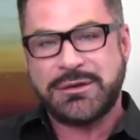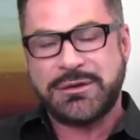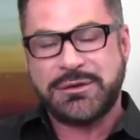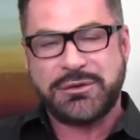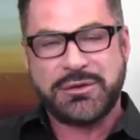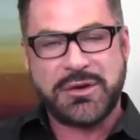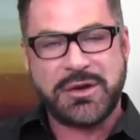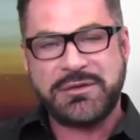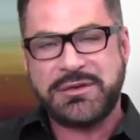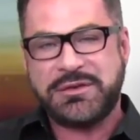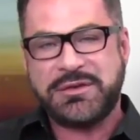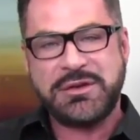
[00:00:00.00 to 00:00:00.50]

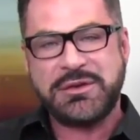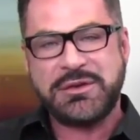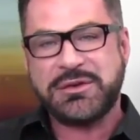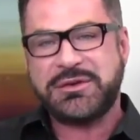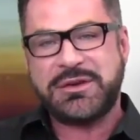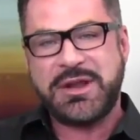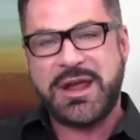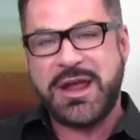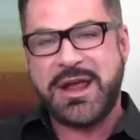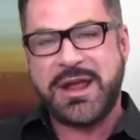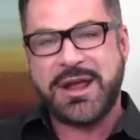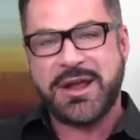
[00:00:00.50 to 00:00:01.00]
So every single
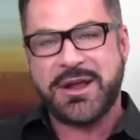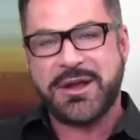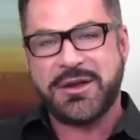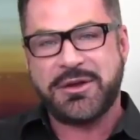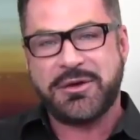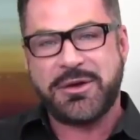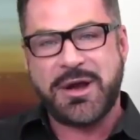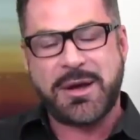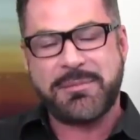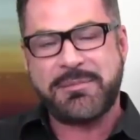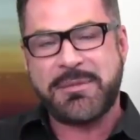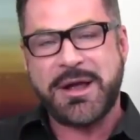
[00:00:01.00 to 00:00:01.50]
day I
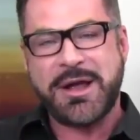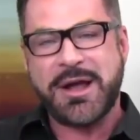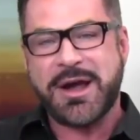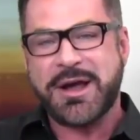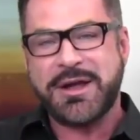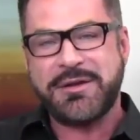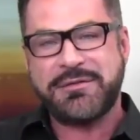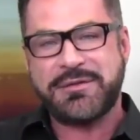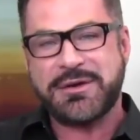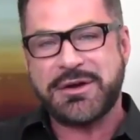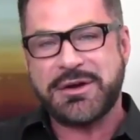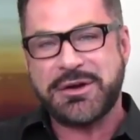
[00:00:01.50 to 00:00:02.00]
grab
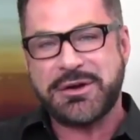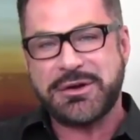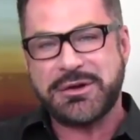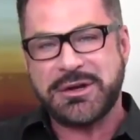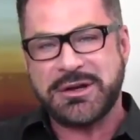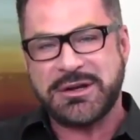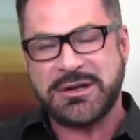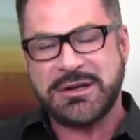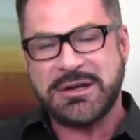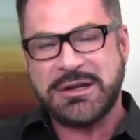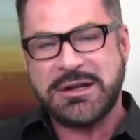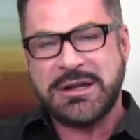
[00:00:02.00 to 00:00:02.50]
my
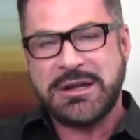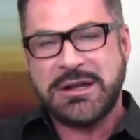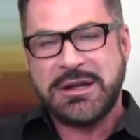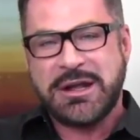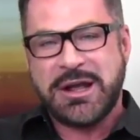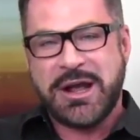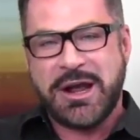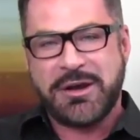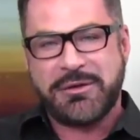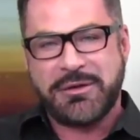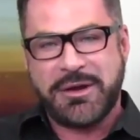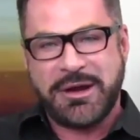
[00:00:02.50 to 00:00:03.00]
iPhone and
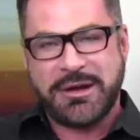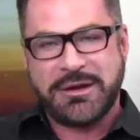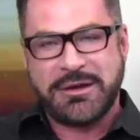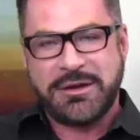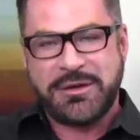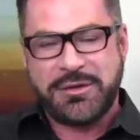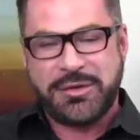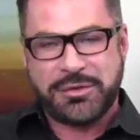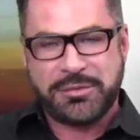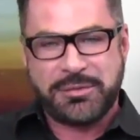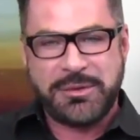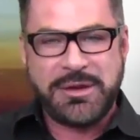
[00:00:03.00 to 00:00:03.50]
I write
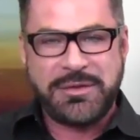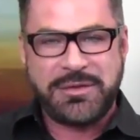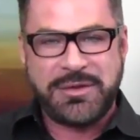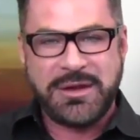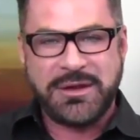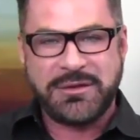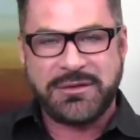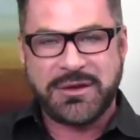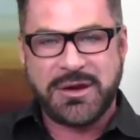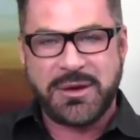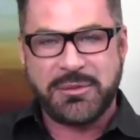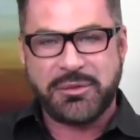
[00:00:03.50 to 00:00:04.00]
3
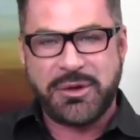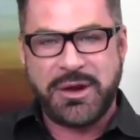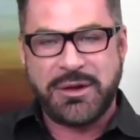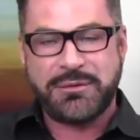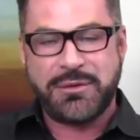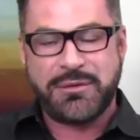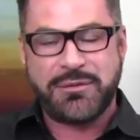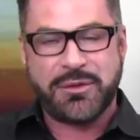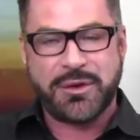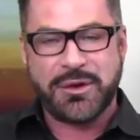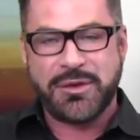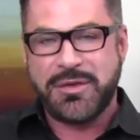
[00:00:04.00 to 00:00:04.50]
things that I'm
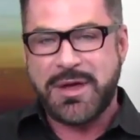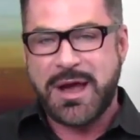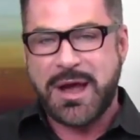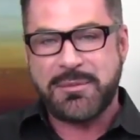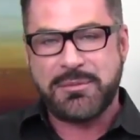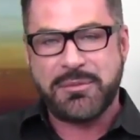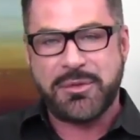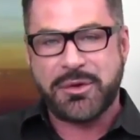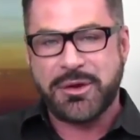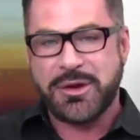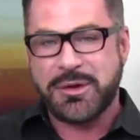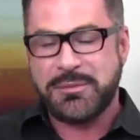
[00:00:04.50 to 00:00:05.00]
grateful for
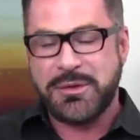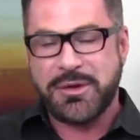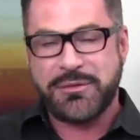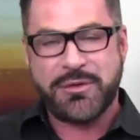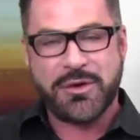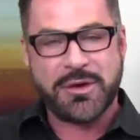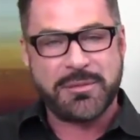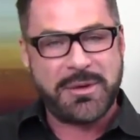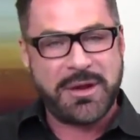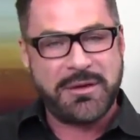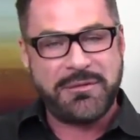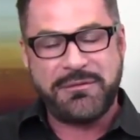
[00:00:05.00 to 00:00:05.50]
that morning
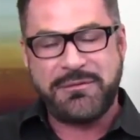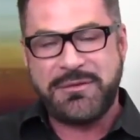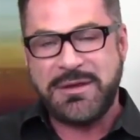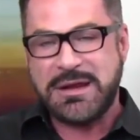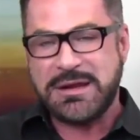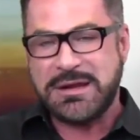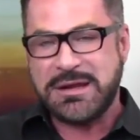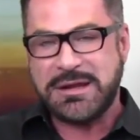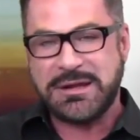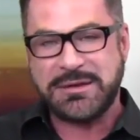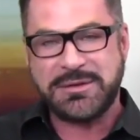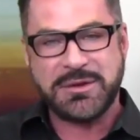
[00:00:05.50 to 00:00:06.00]
before my
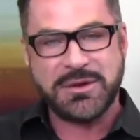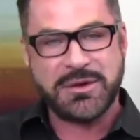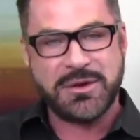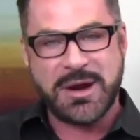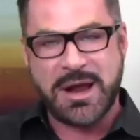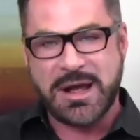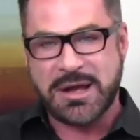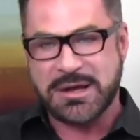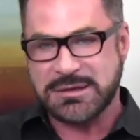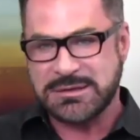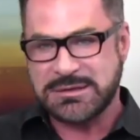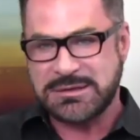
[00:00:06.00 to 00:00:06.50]
feet hit the
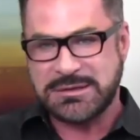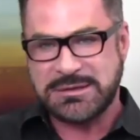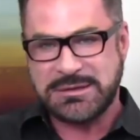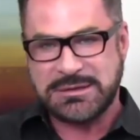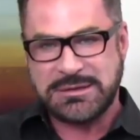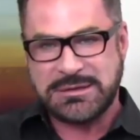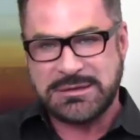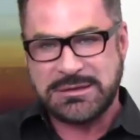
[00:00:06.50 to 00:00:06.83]
ground.